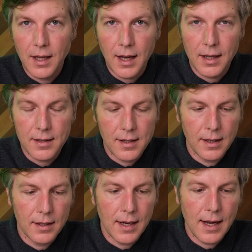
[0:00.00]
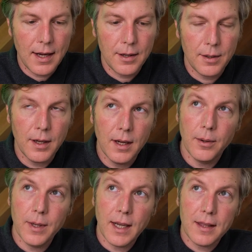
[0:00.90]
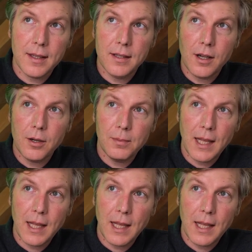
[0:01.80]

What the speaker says: the hot seat now. We got the dome